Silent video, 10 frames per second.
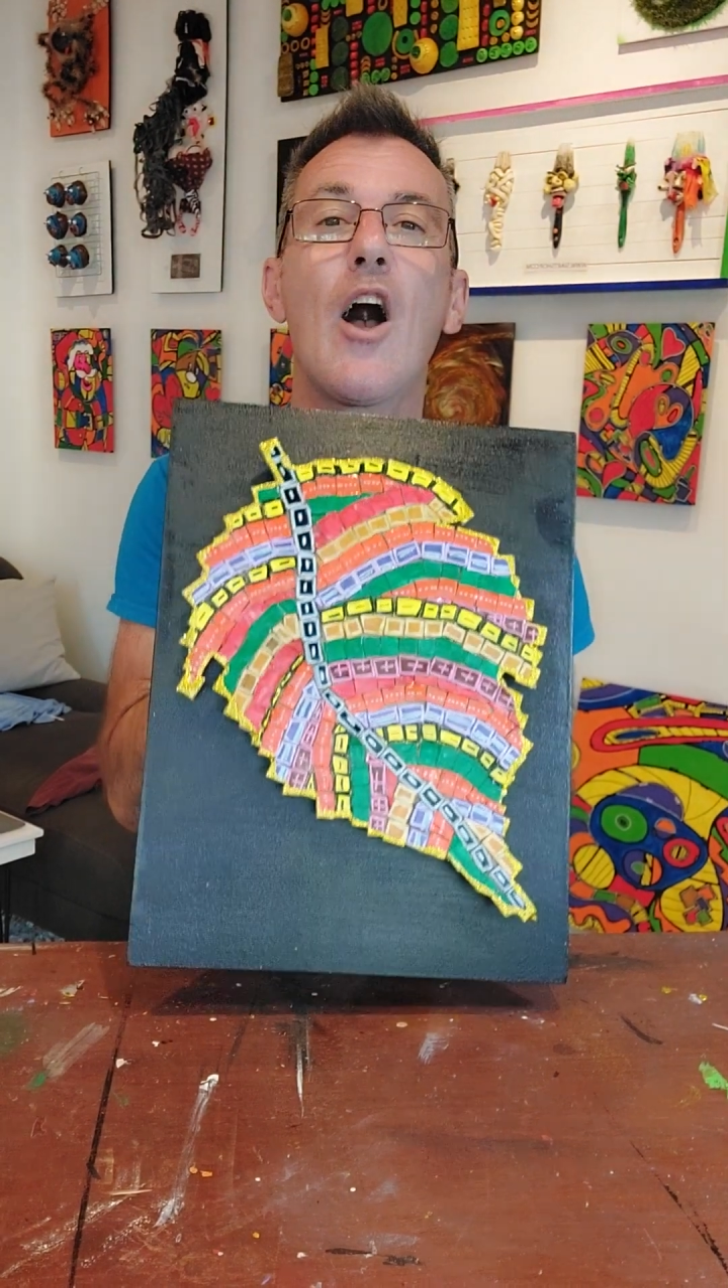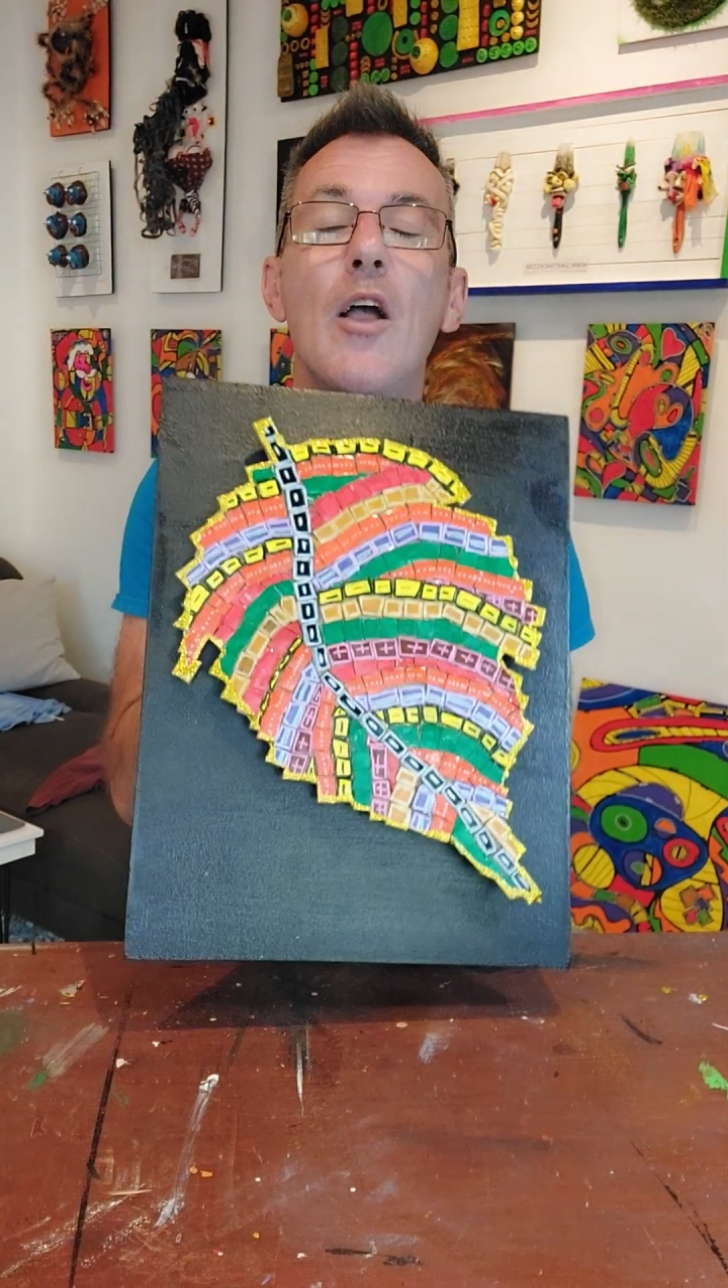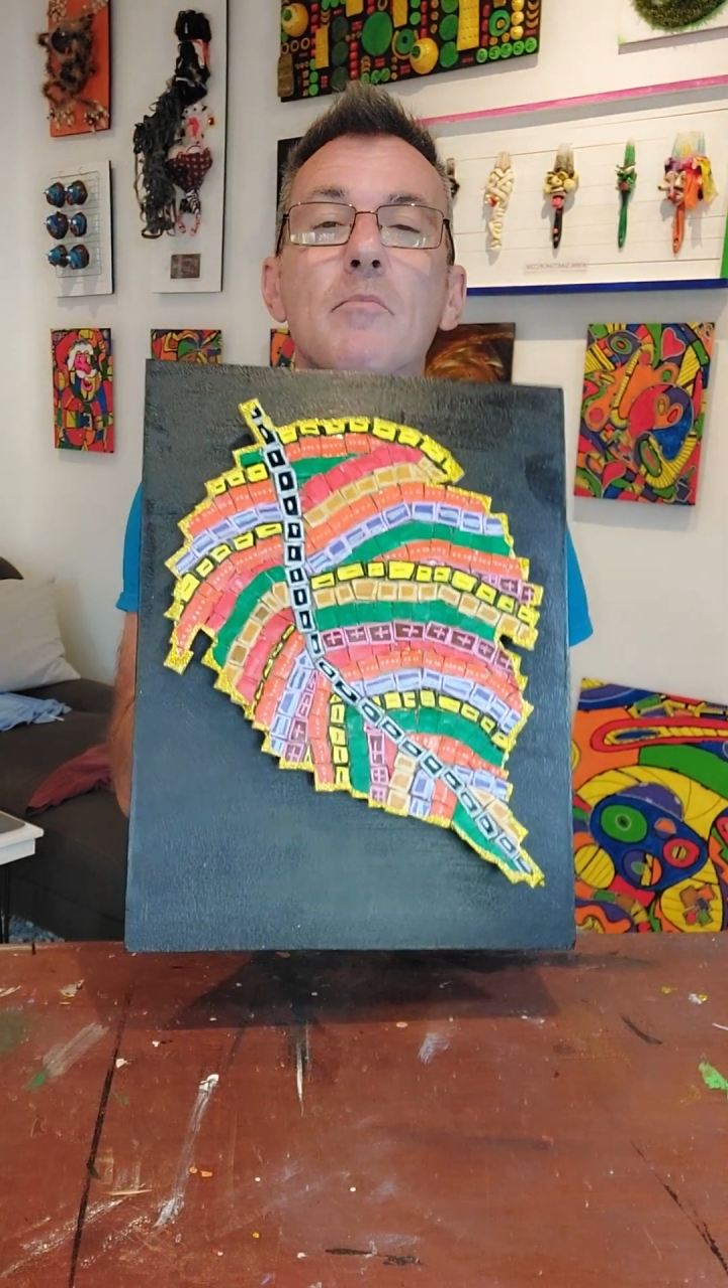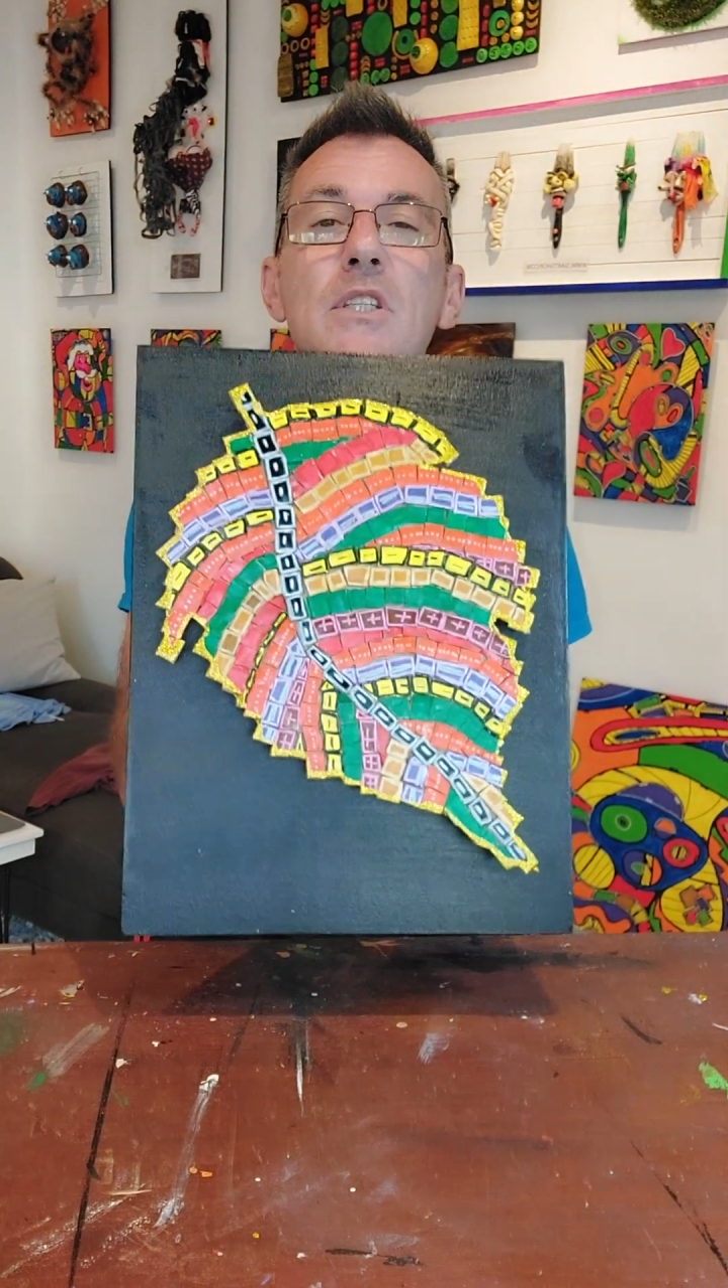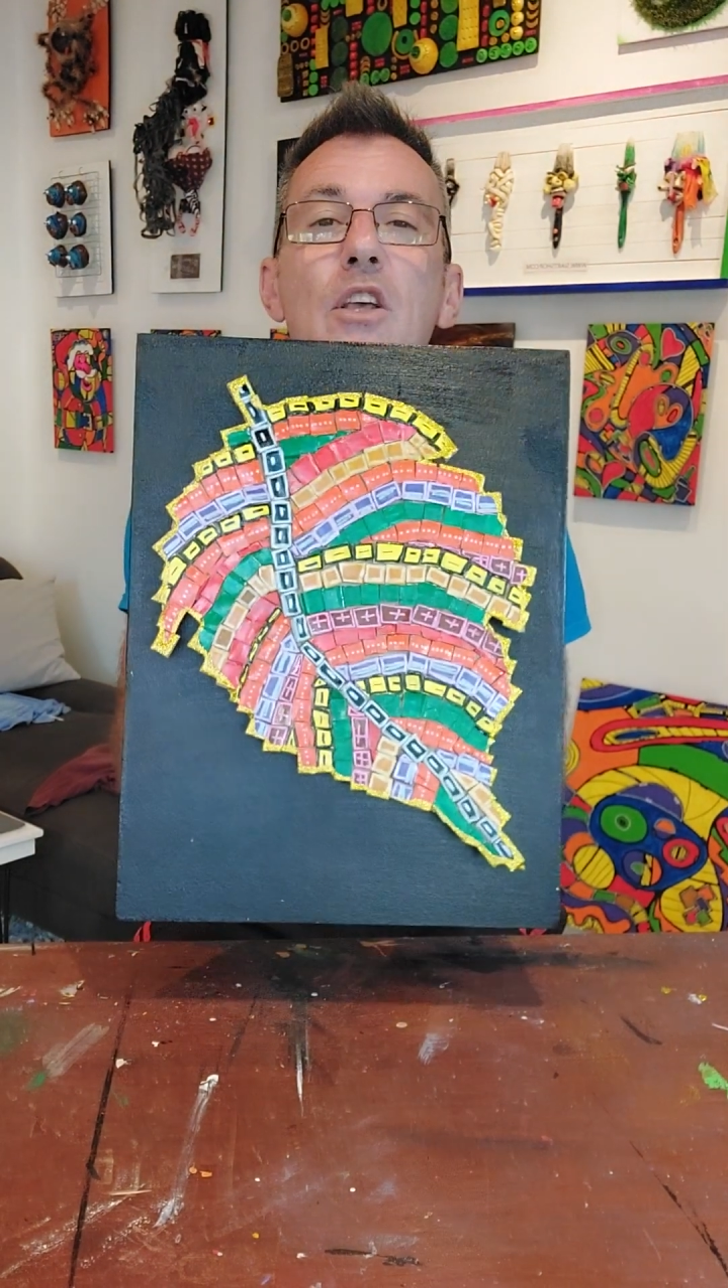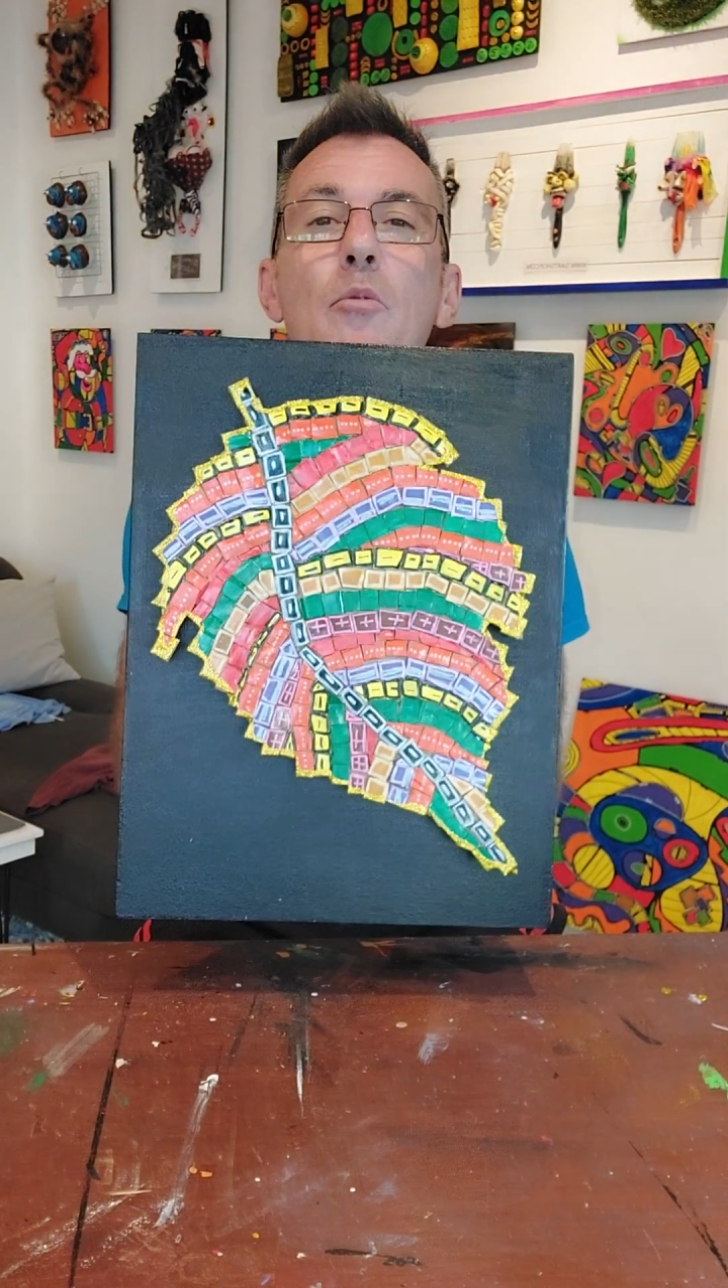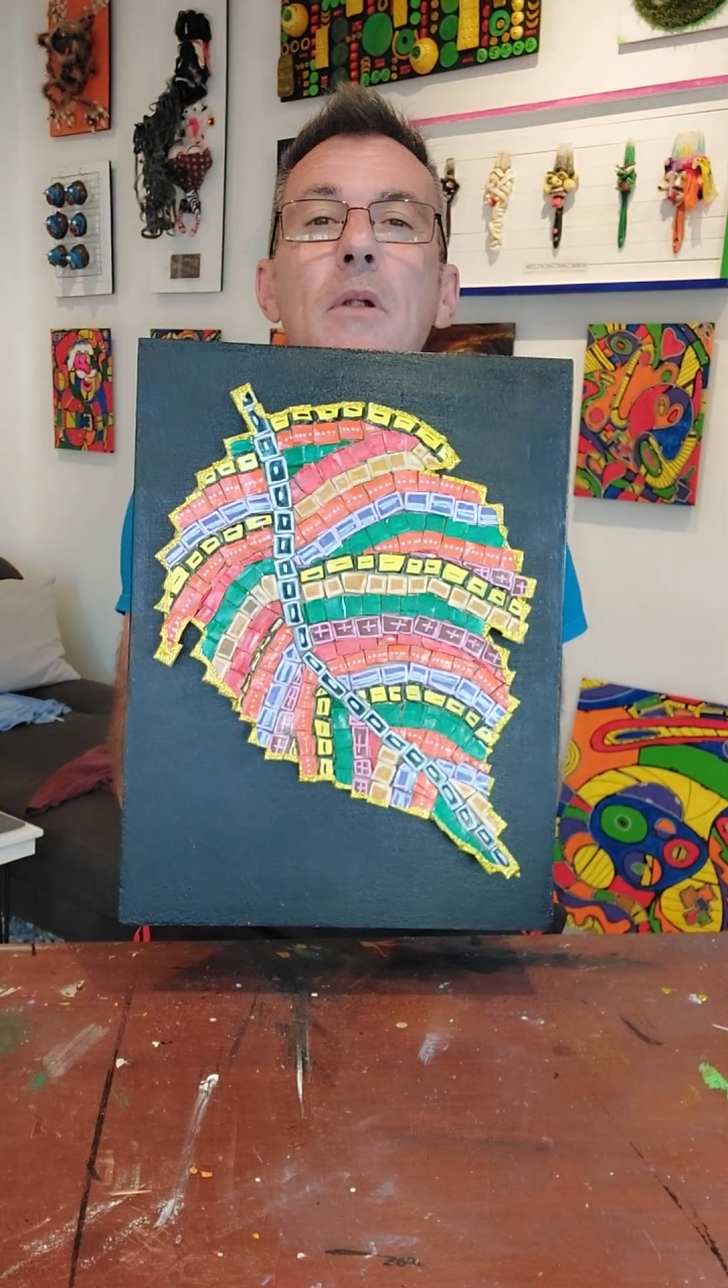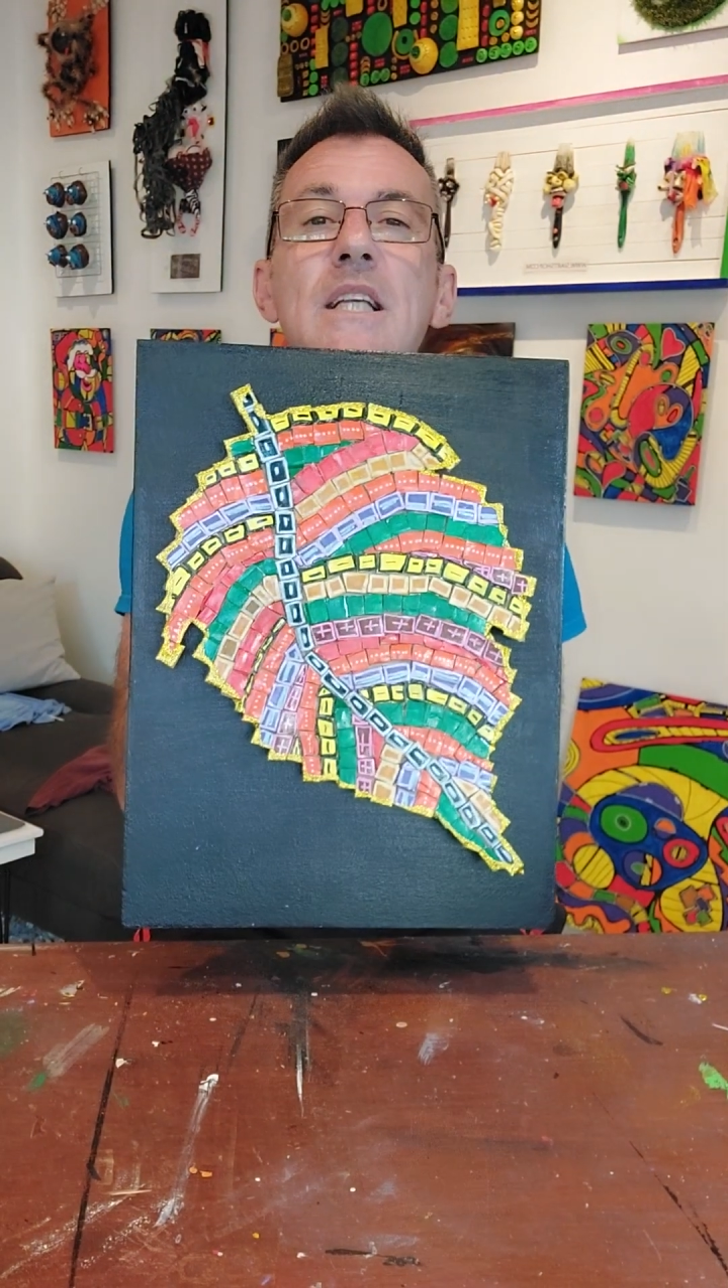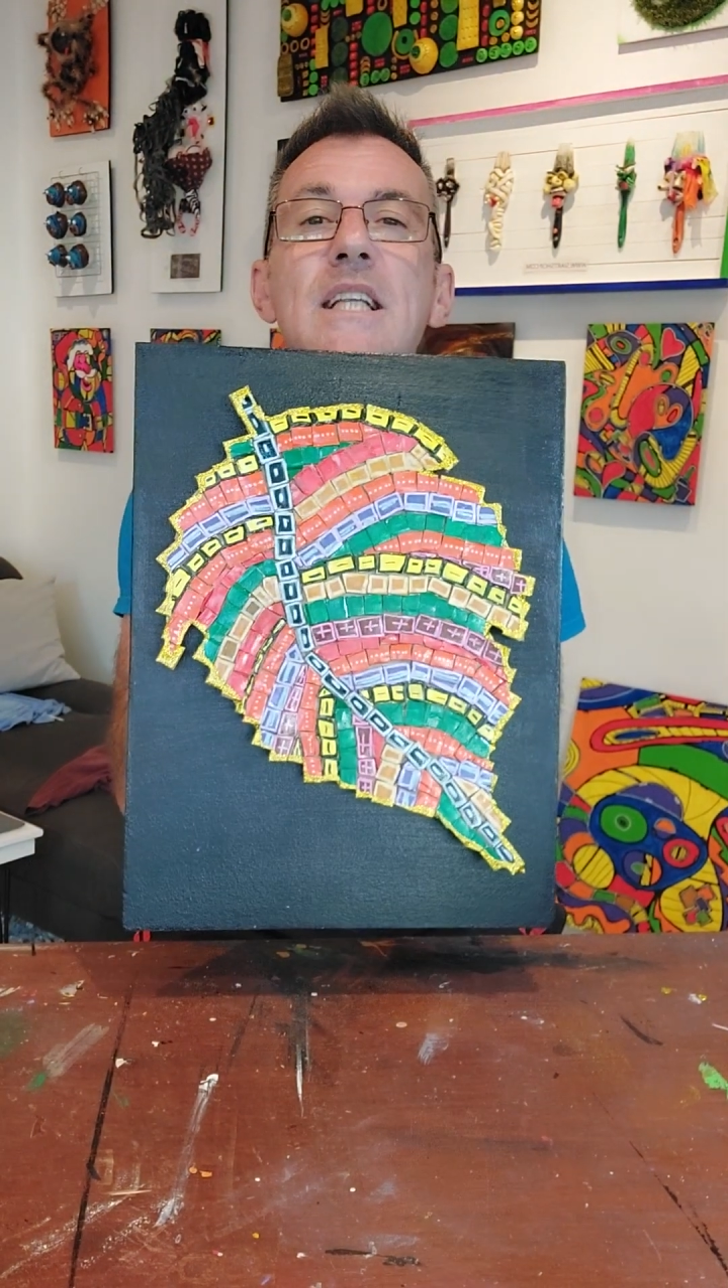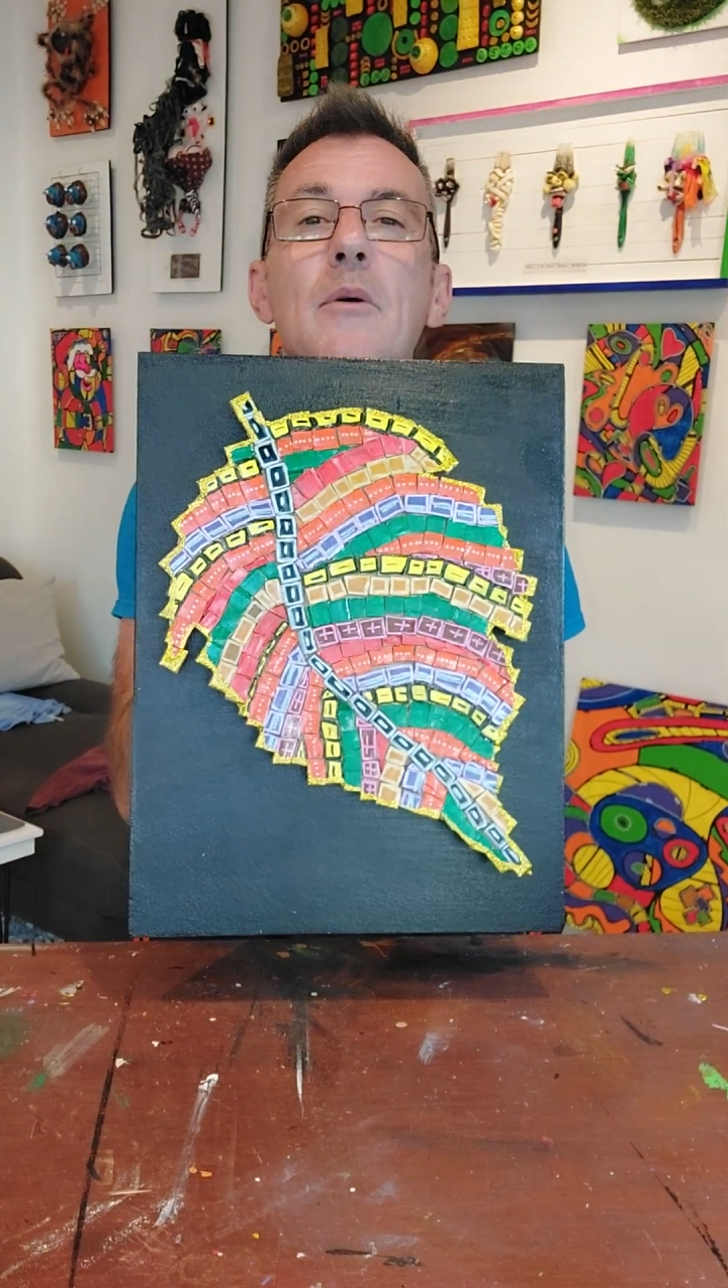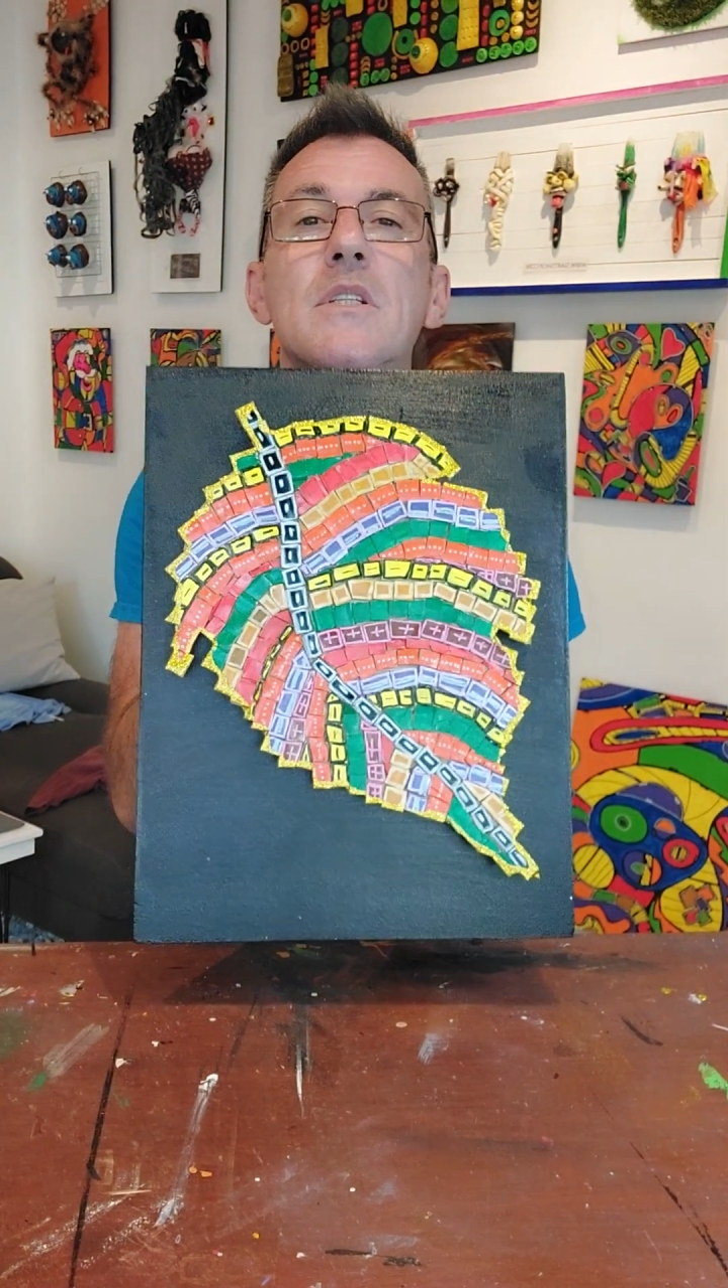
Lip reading: I'm so pleased how